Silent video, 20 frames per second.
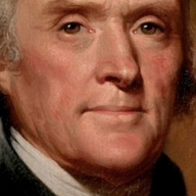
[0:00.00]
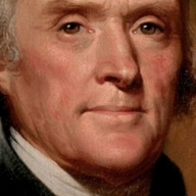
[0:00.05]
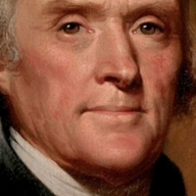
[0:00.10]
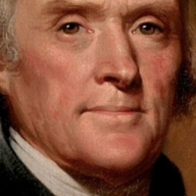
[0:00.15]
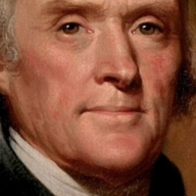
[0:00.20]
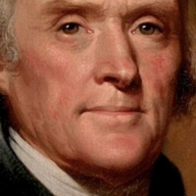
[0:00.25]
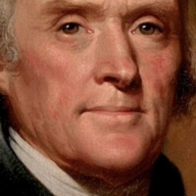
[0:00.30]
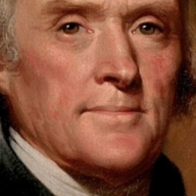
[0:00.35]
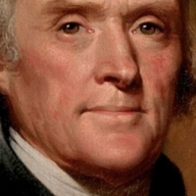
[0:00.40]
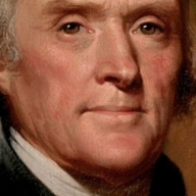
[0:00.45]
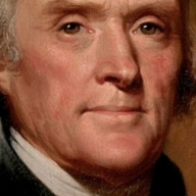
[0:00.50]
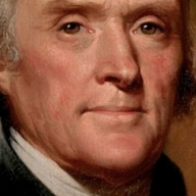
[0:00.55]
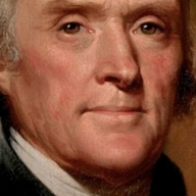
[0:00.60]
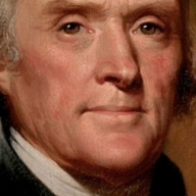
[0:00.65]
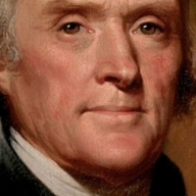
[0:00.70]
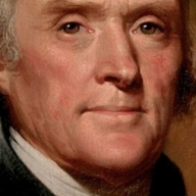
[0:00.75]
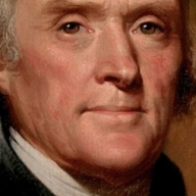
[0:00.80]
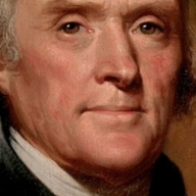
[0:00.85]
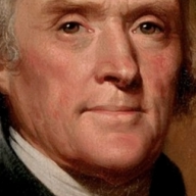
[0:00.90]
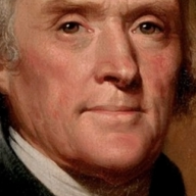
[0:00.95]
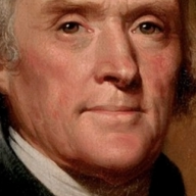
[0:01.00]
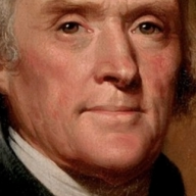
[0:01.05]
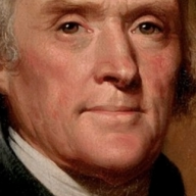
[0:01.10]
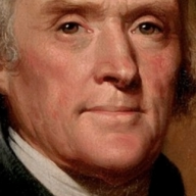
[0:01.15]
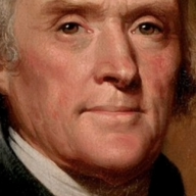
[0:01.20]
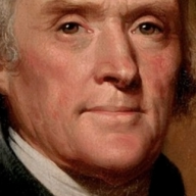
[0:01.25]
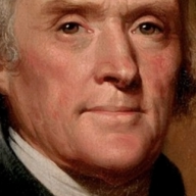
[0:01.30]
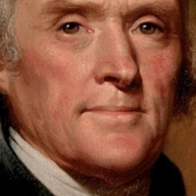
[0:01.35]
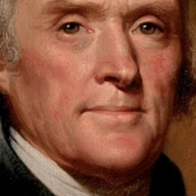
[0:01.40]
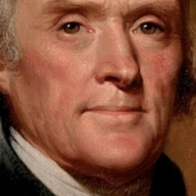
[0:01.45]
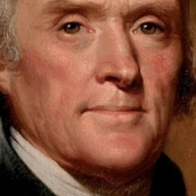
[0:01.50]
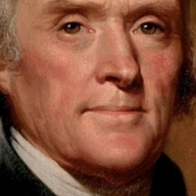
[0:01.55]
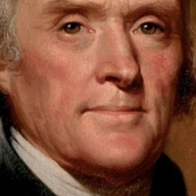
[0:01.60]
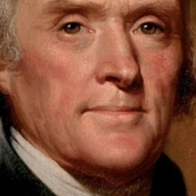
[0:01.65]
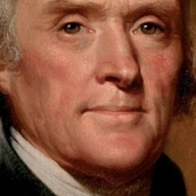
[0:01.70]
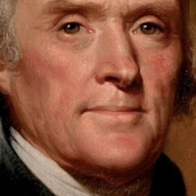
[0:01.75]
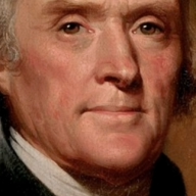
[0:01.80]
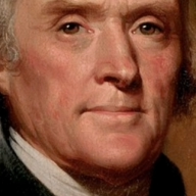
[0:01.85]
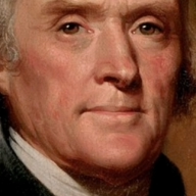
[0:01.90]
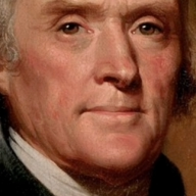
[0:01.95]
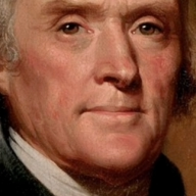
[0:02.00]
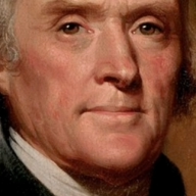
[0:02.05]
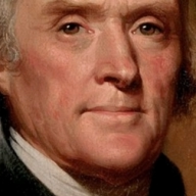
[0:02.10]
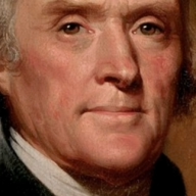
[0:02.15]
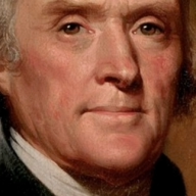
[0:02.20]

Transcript: Nothing is said.